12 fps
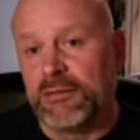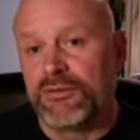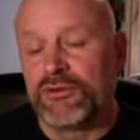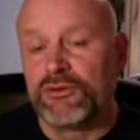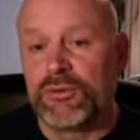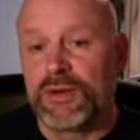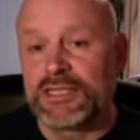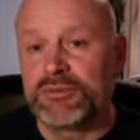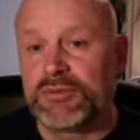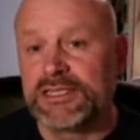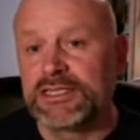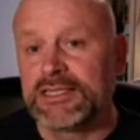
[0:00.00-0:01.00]
through
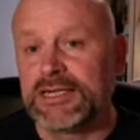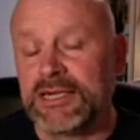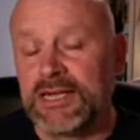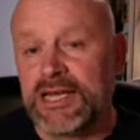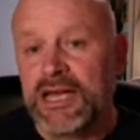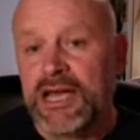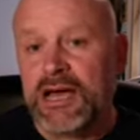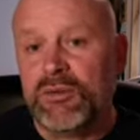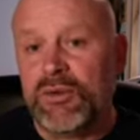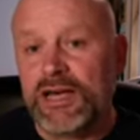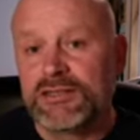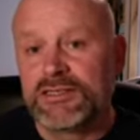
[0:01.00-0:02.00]
Westminster. And
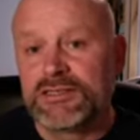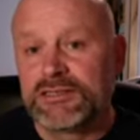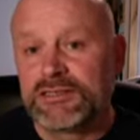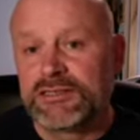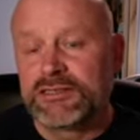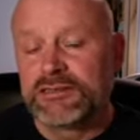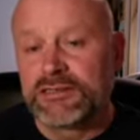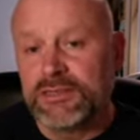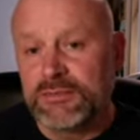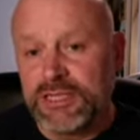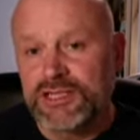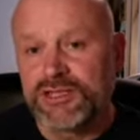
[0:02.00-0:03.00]
whilst some
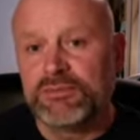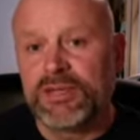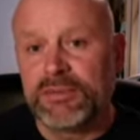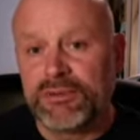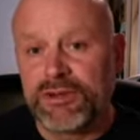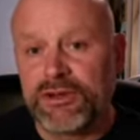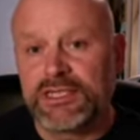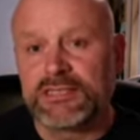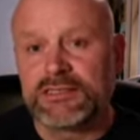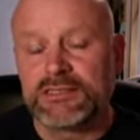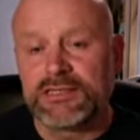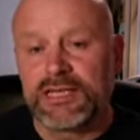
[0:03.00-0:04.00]
of this should be applauded,
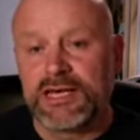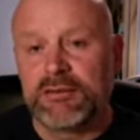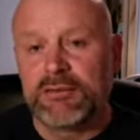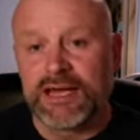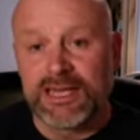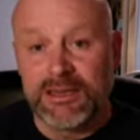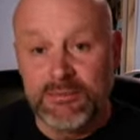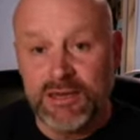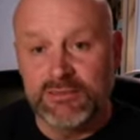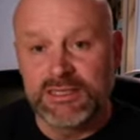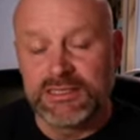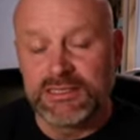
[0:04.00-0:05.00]
a
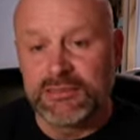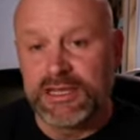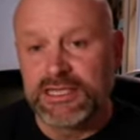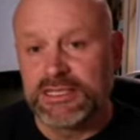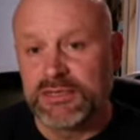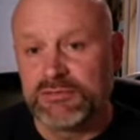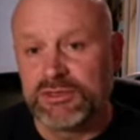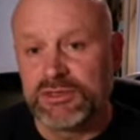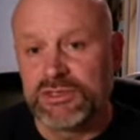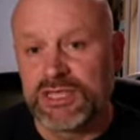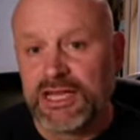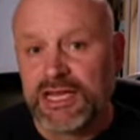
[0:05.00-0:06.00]
commitment to domestic
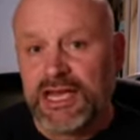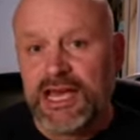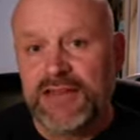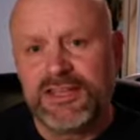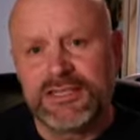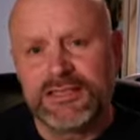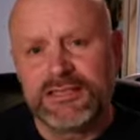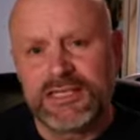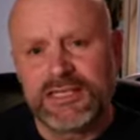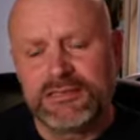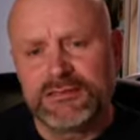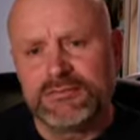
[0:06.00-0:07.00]
abuse, I think
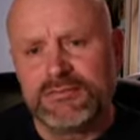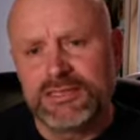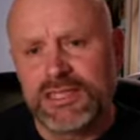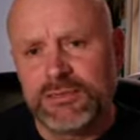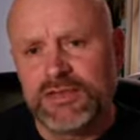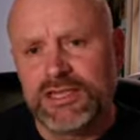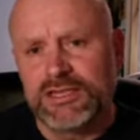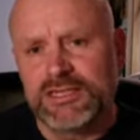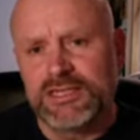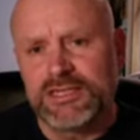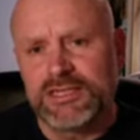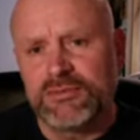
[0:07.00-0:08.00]
some of
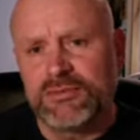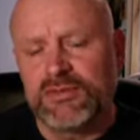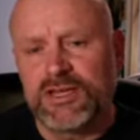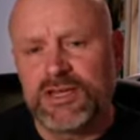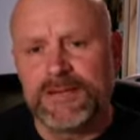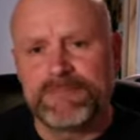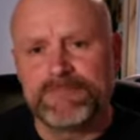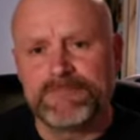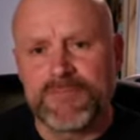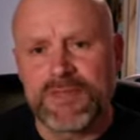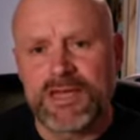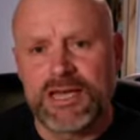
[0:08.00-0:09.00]
the
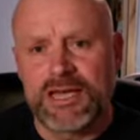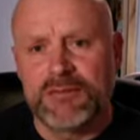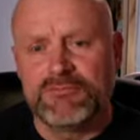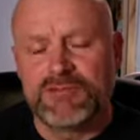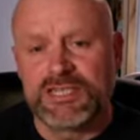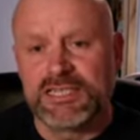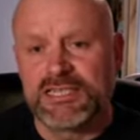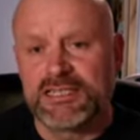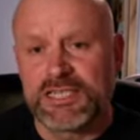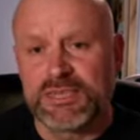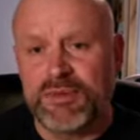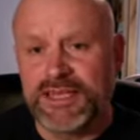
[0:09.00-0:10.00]
releases,
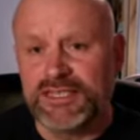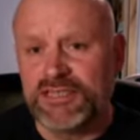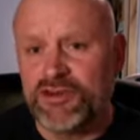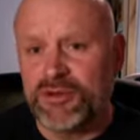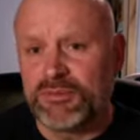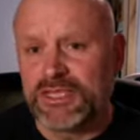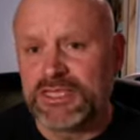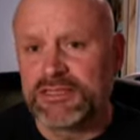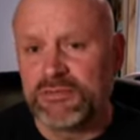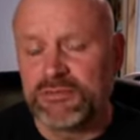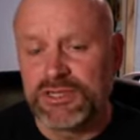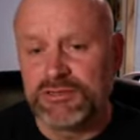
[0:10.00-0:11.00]
especially around police
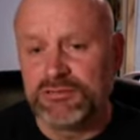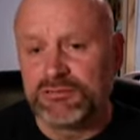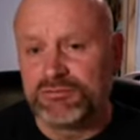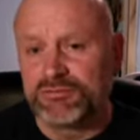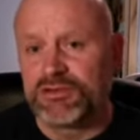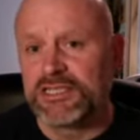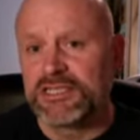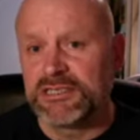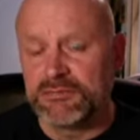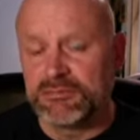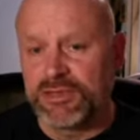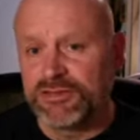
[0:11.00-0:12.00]
numbers and
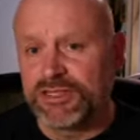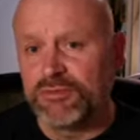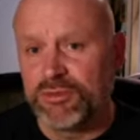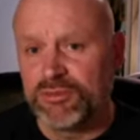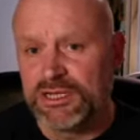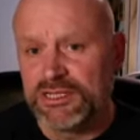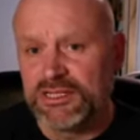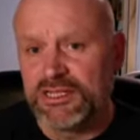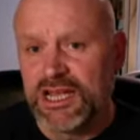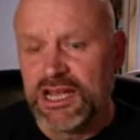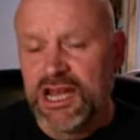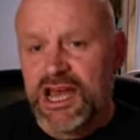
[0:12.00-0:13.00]
prison building more prisons,
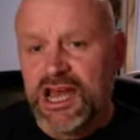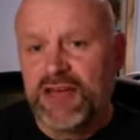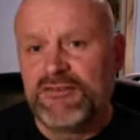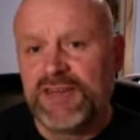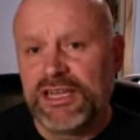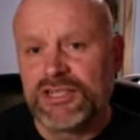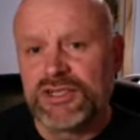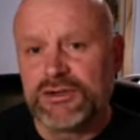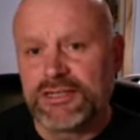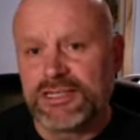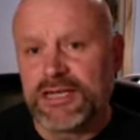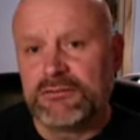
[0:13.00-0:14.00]
are very
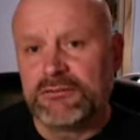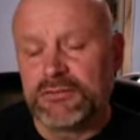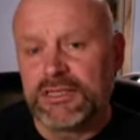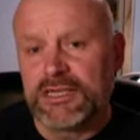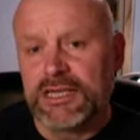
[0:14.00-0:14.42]
short term.